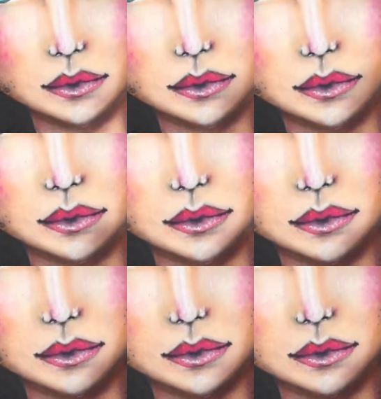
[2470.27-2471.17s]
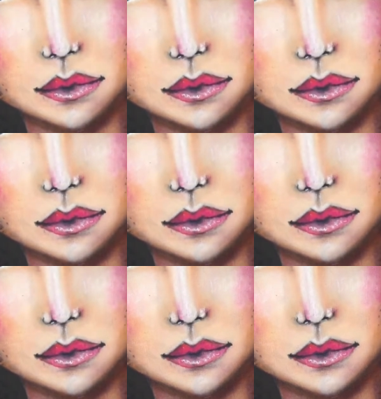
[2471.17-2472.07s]

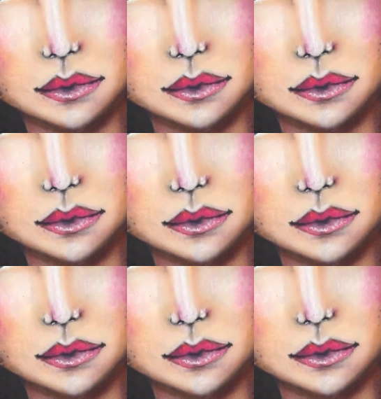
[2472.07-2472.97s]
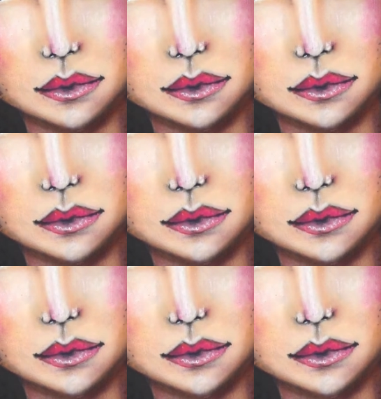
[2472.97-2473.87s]

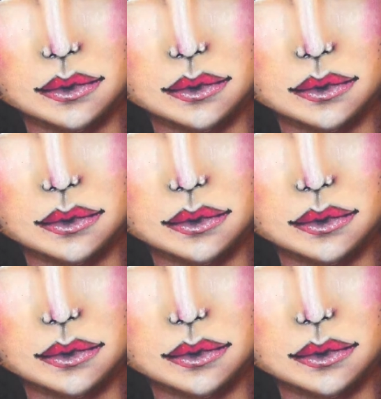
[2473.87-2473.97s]
Nothing is said.